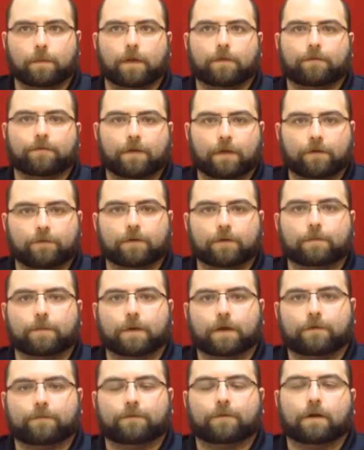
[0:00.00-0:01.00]
my favorite
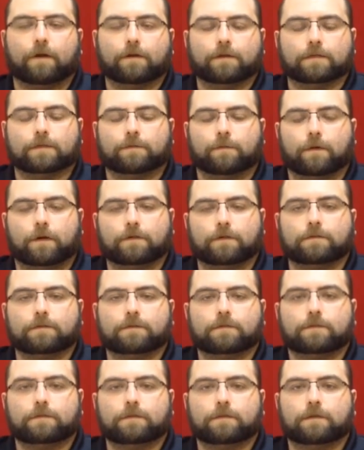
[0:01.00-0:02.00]
by far is the
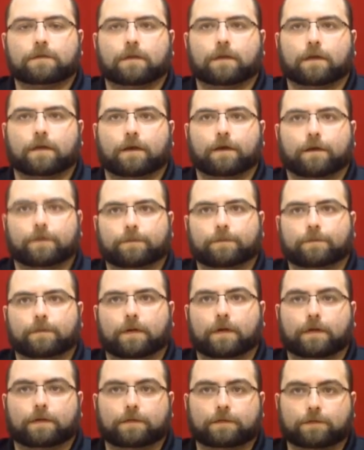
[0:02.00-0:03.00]
waltz. Um,
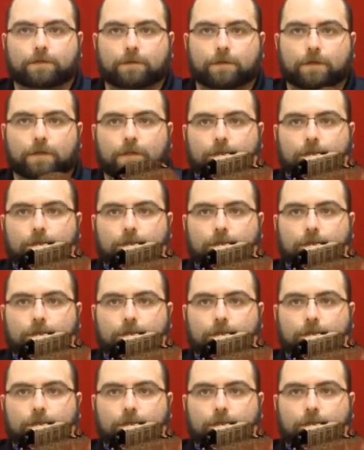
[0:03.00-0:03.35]
I enjoy